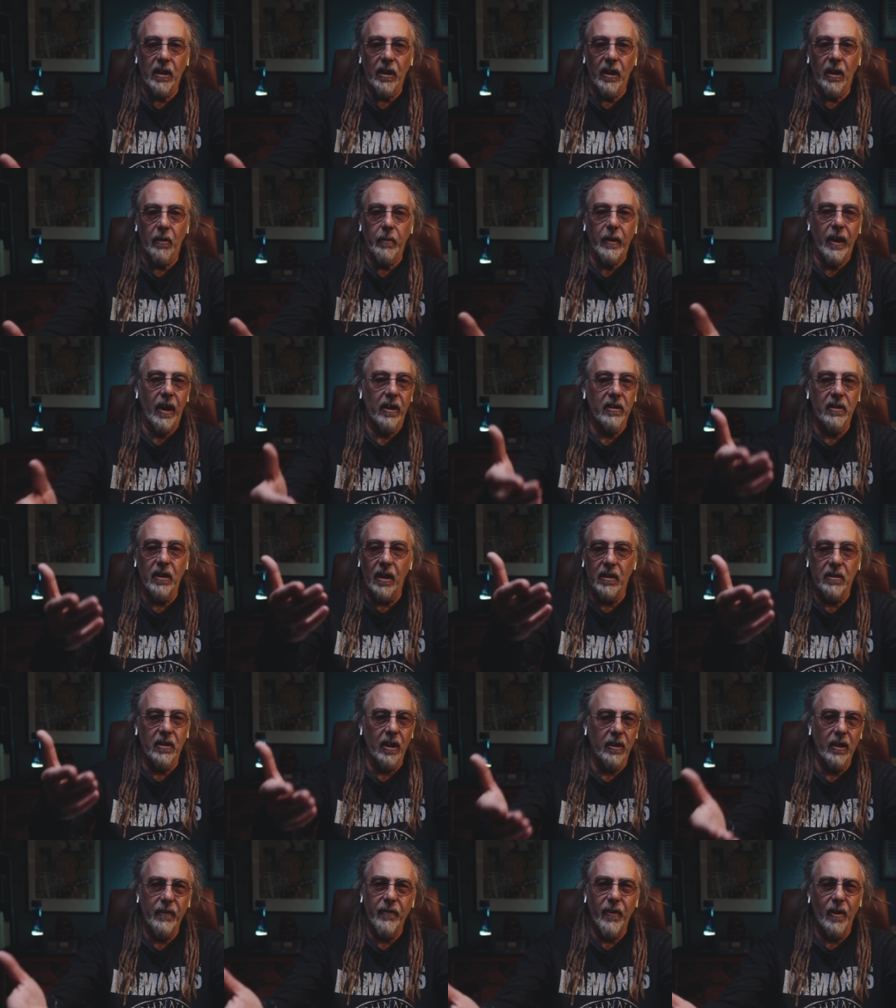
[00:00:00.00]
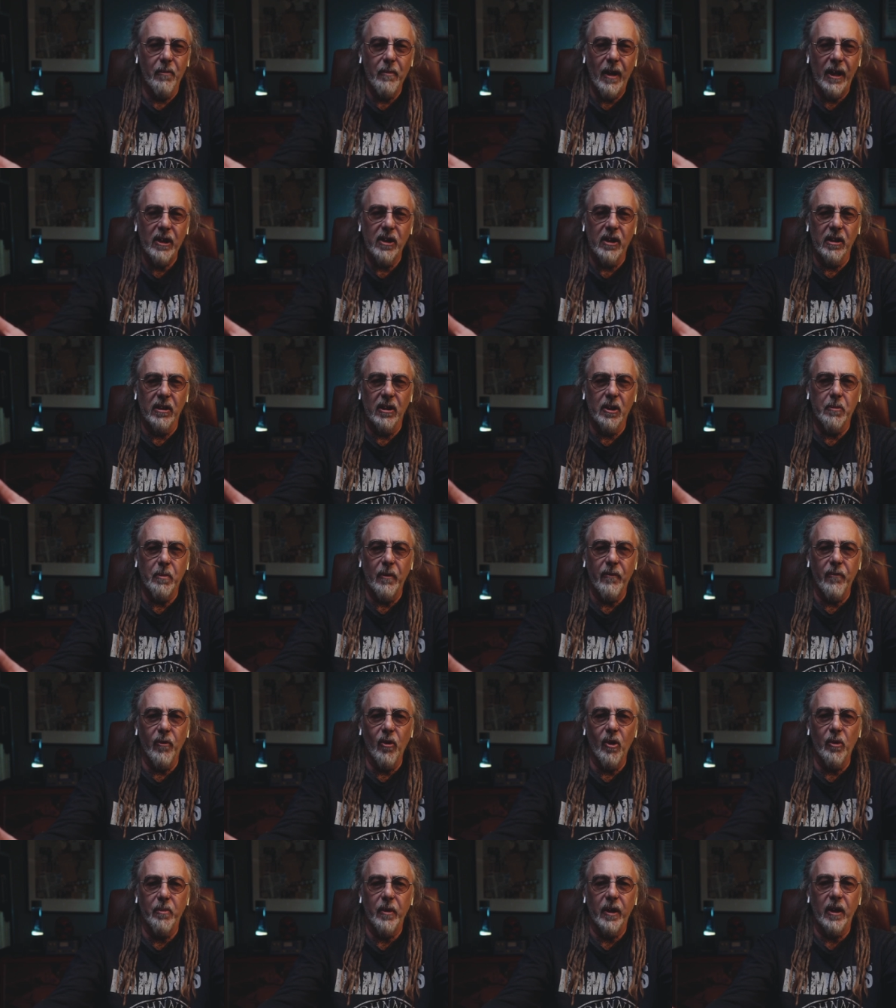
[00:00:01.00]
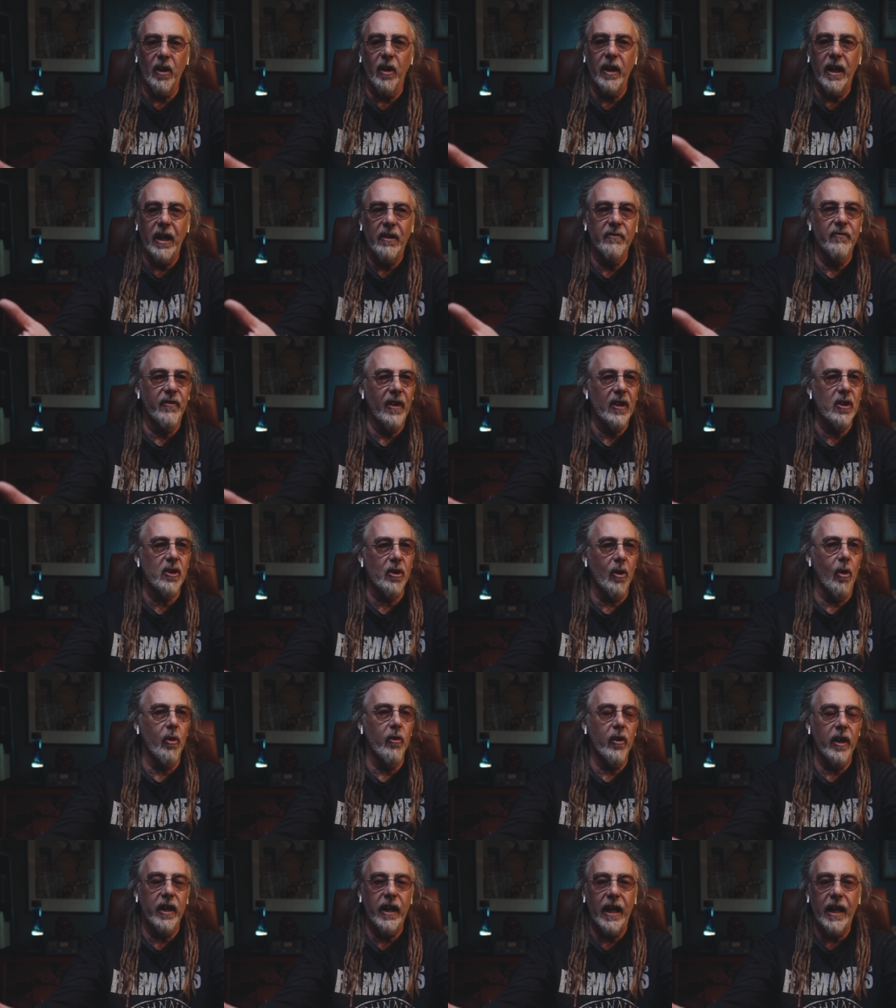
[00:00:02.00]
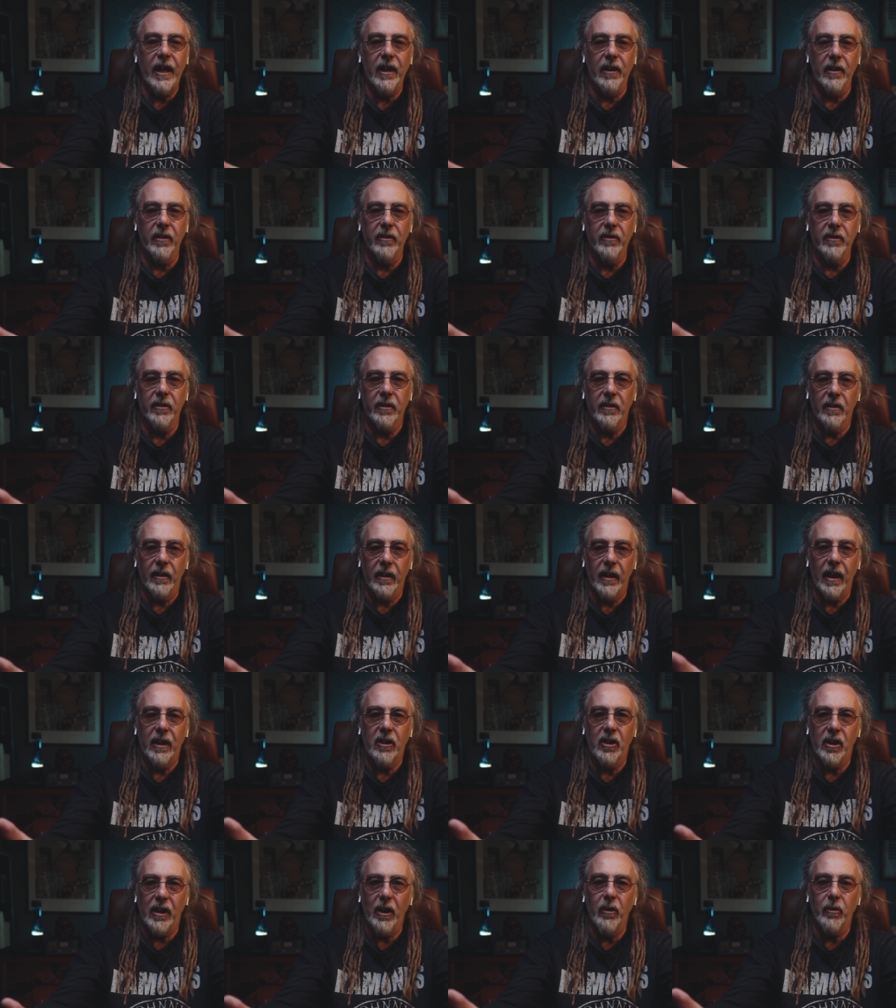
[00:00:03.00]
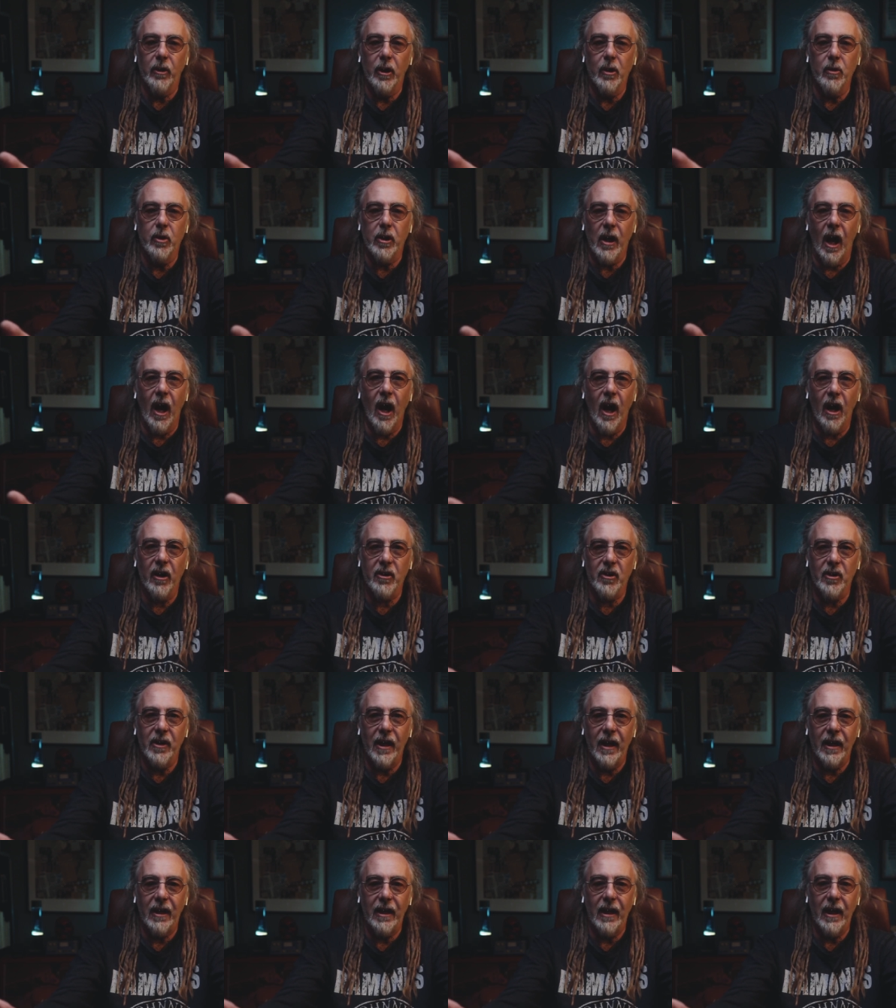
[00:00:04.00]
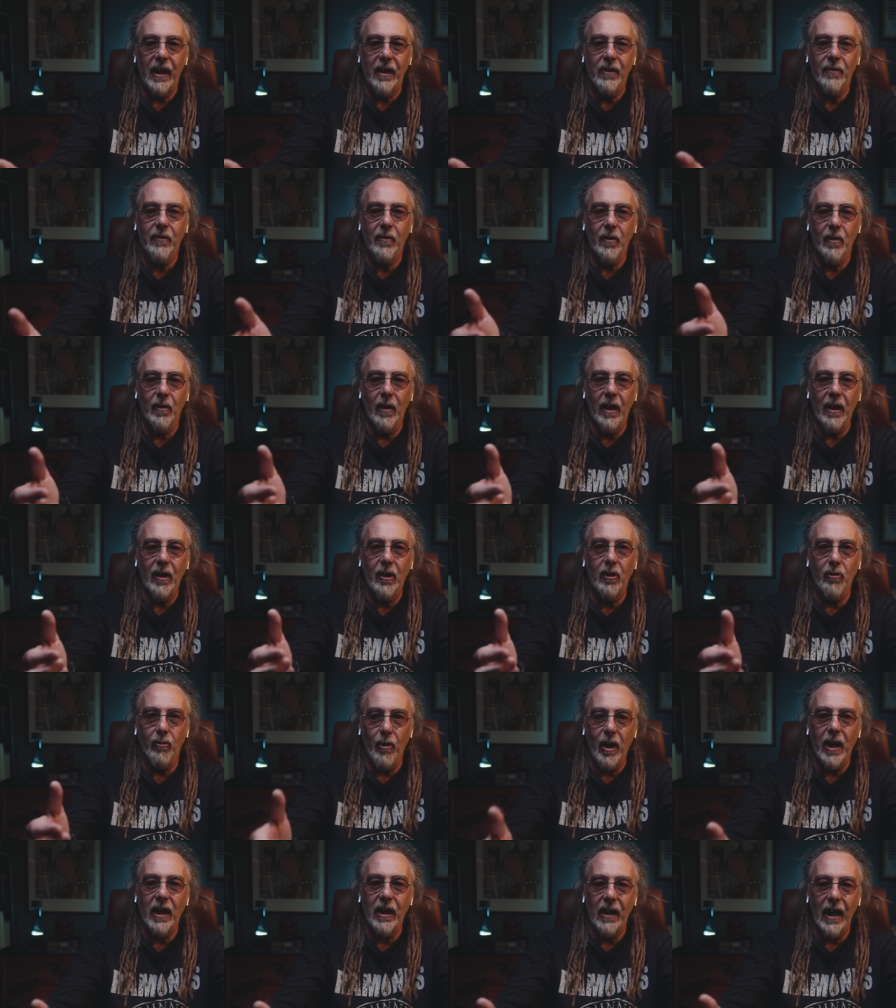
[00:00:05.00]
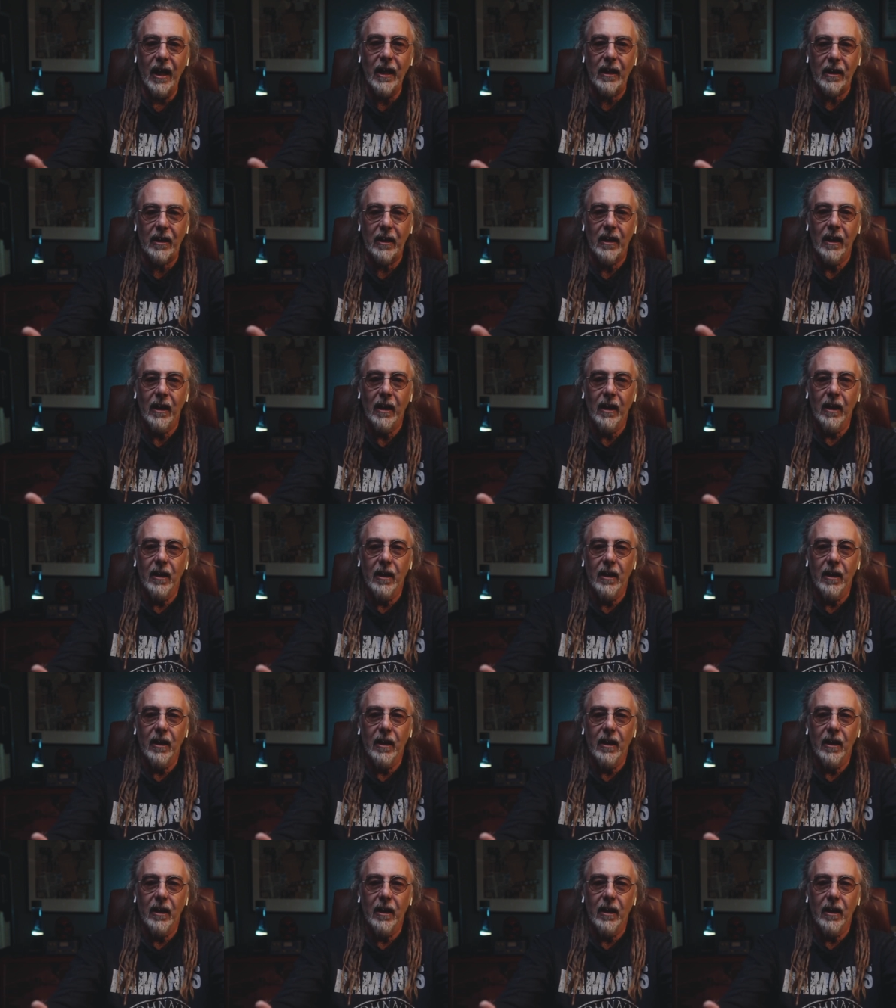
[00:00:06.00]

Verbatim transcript: You know, I mean, I don't know if I mentioned this before, but like in Victorian England, they still used arsenic in green ink.